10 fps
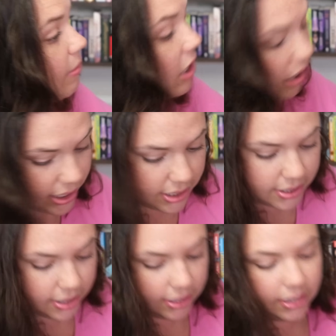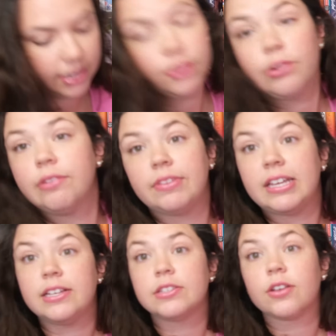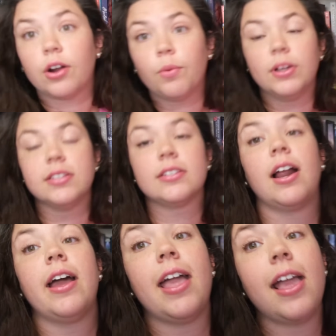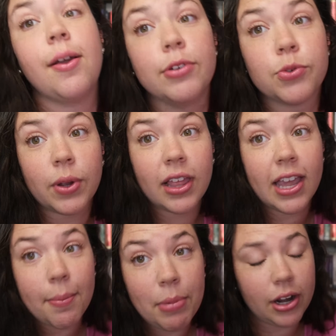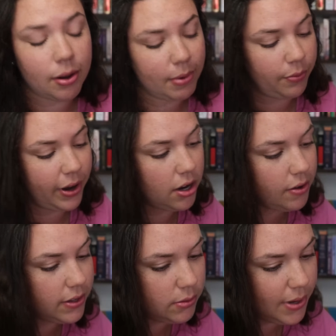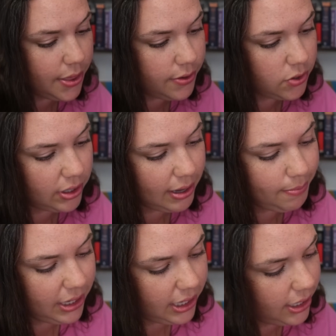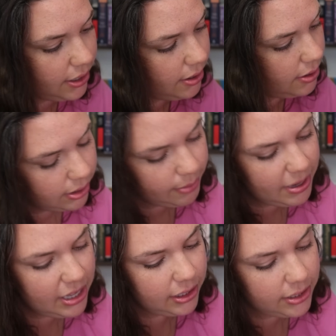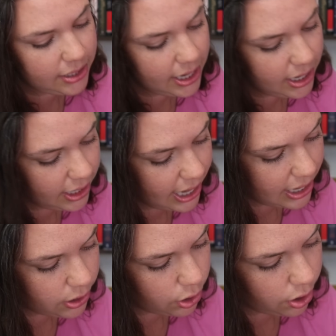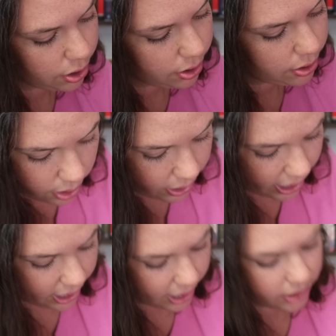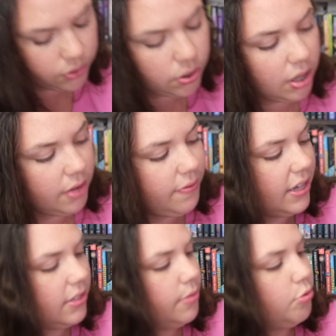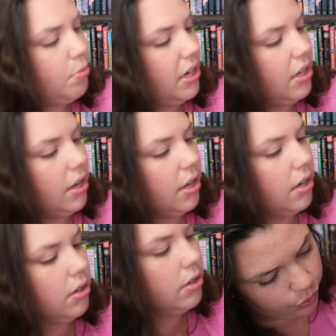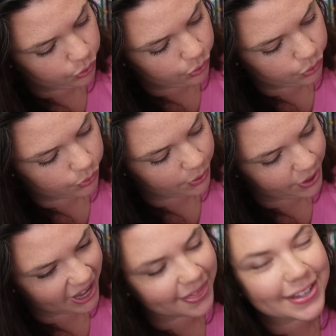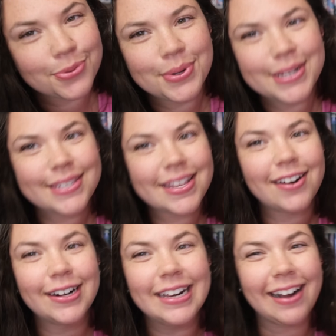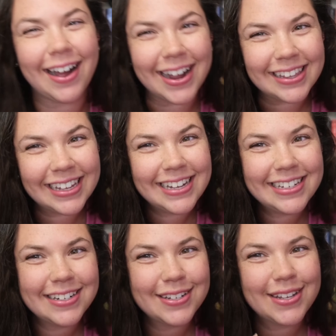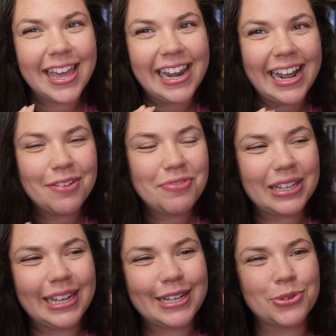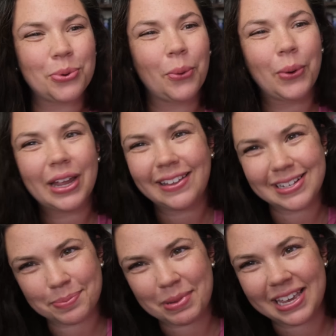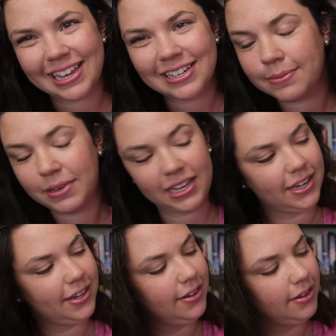be honest, neither of these are ones that I was really putting on my radar this month, so let me Let's take a gander. Okay, Eleanor Oliphant seems pretty good. Ooh, okay, this one is set on an island, and I feel like it's really speaking to me.